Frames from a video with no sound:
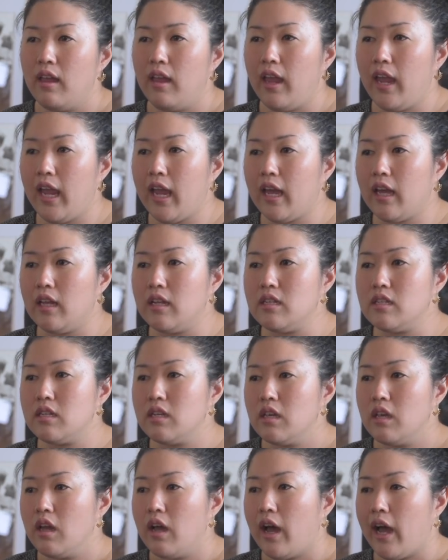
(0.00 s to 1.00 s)
And
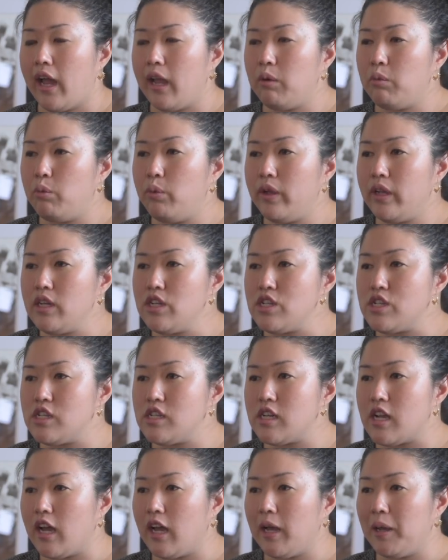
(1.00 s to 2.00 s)
I wish
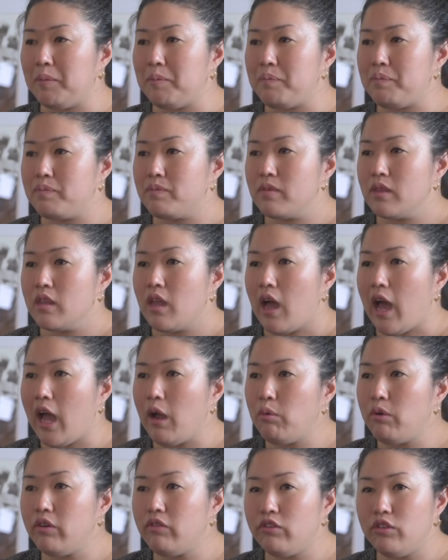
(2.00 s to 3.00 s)
I
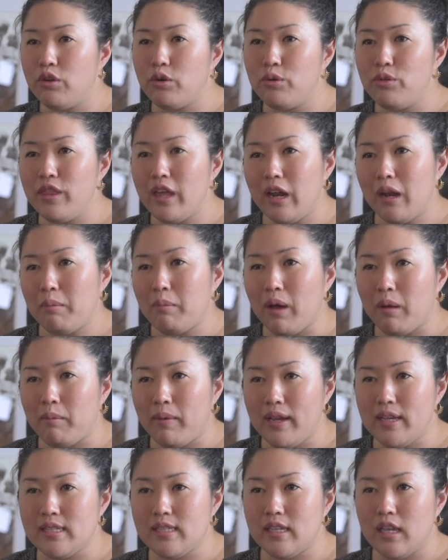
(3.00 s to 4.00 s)
would have known that about
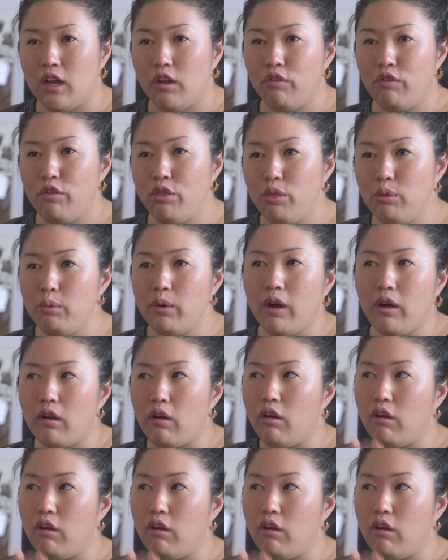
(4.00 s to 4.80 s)
myself throughout